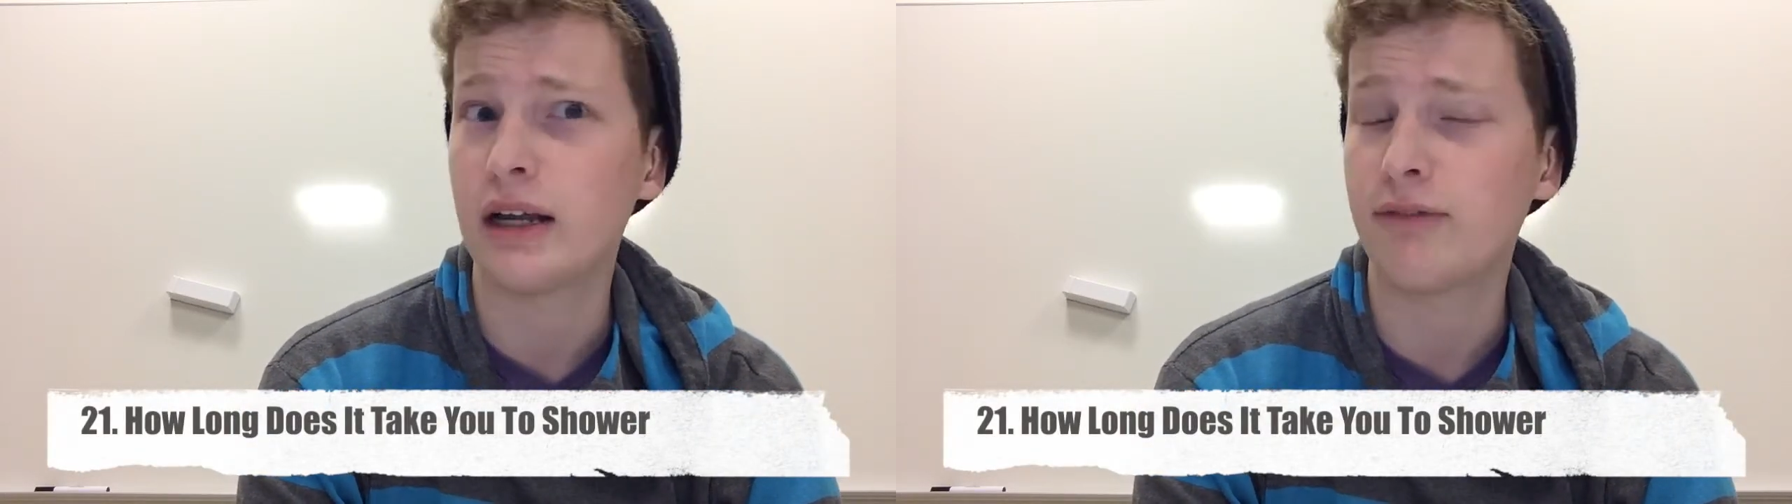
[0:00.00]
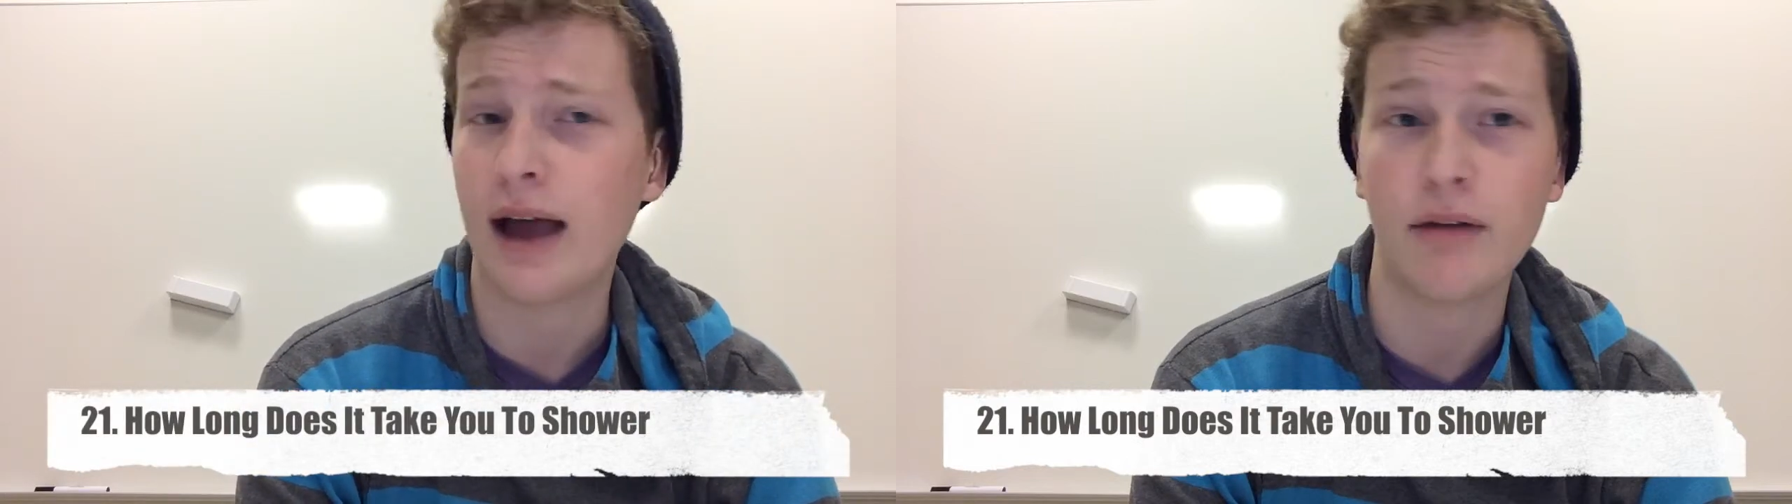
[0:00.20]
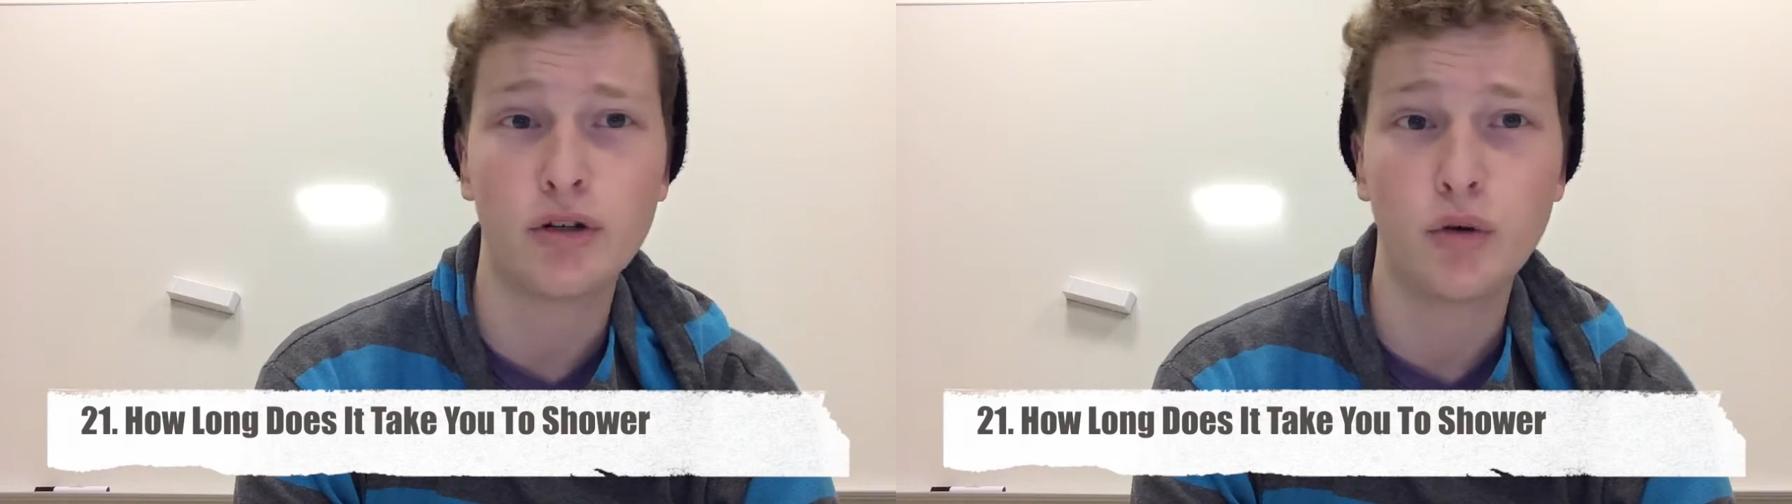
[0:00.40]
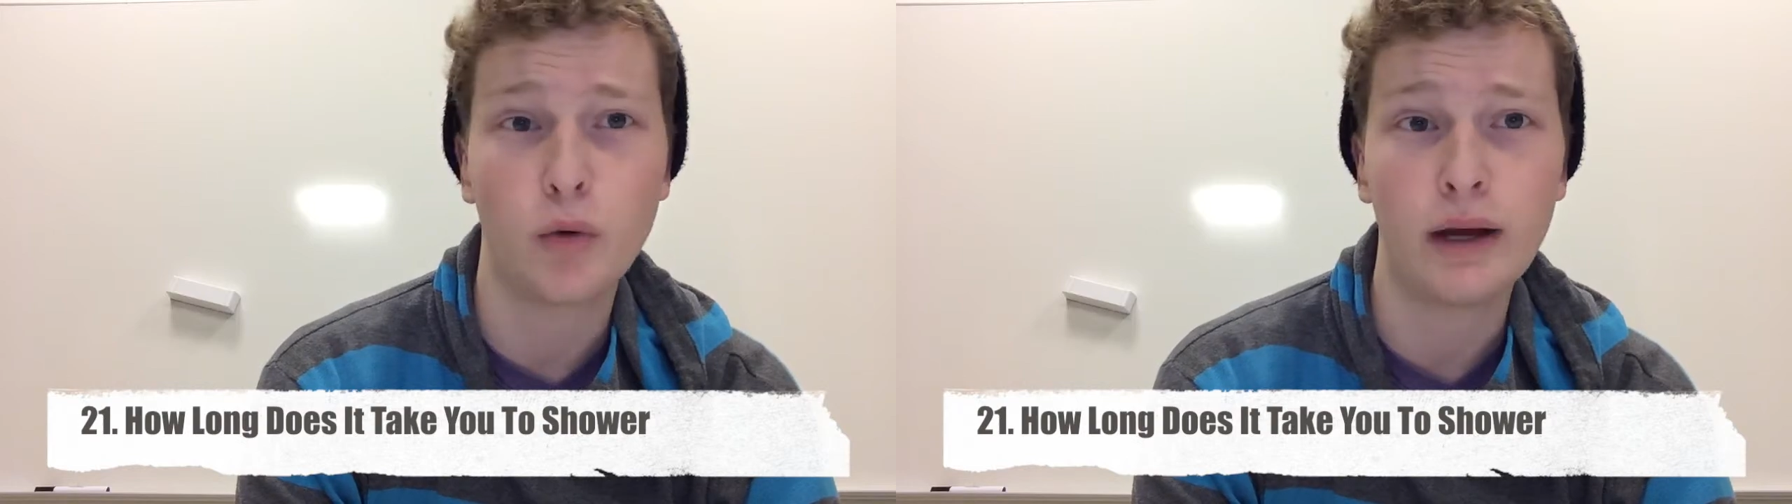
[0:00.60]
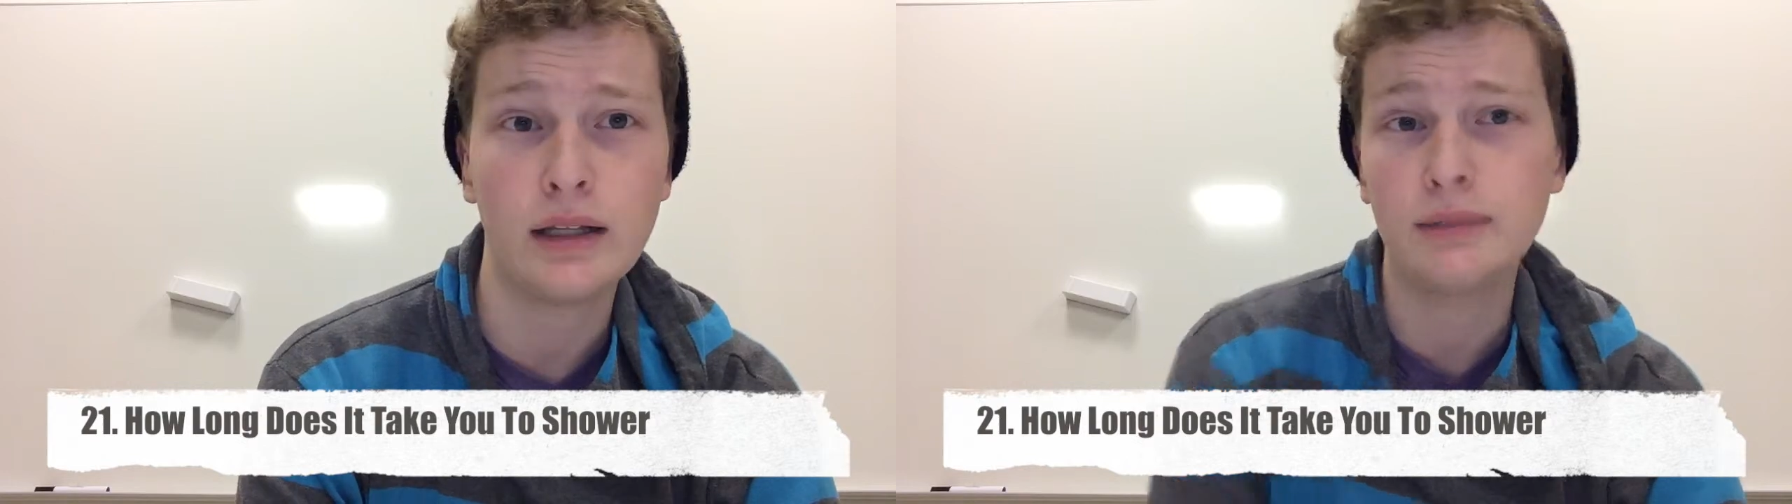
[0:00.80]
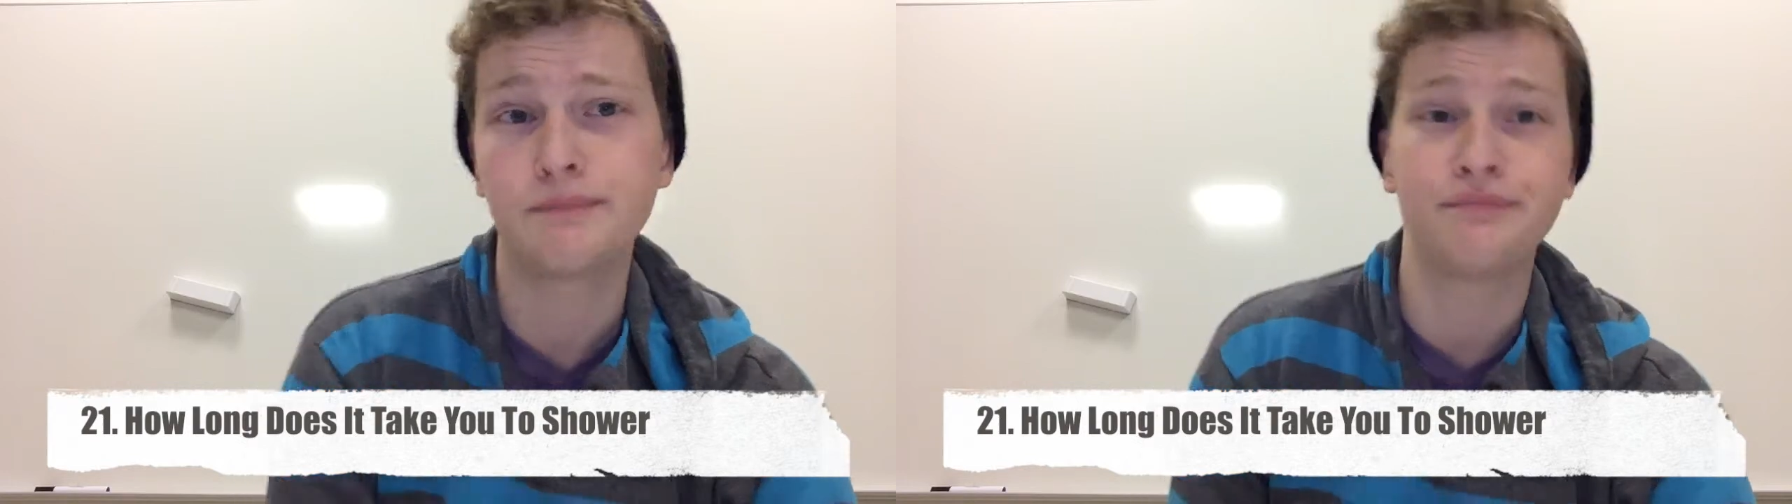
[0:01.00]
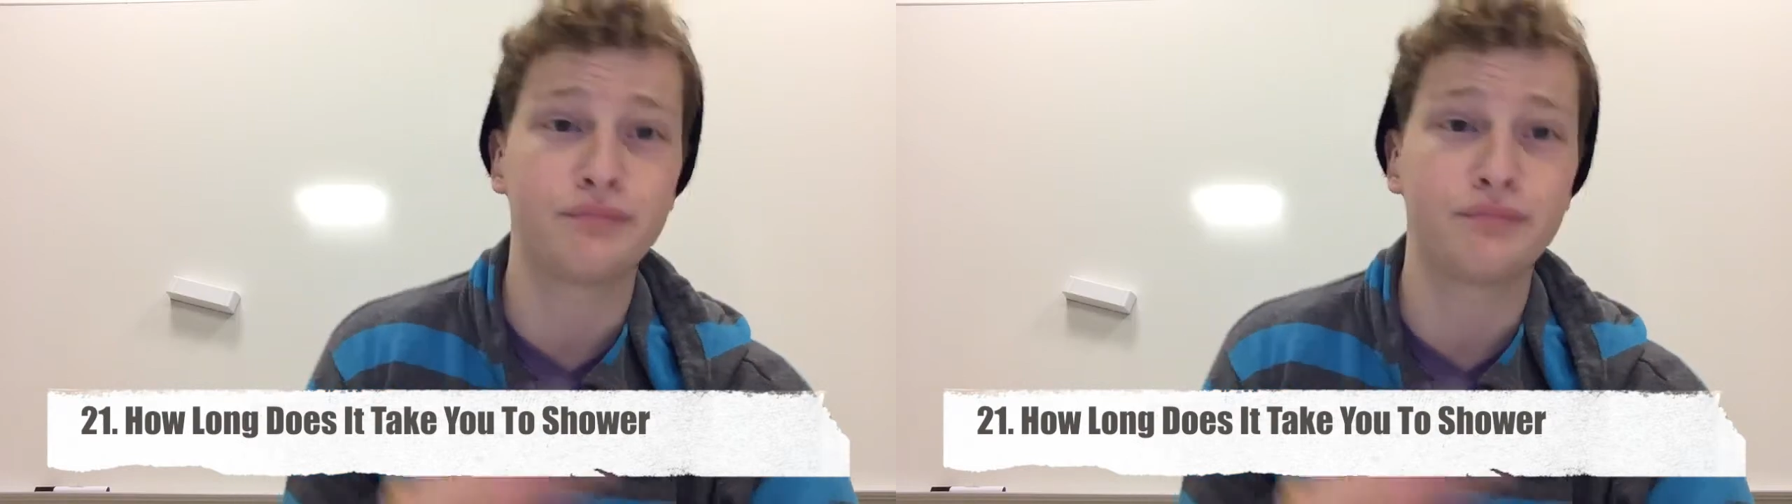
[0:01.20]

If I have to do it quickly,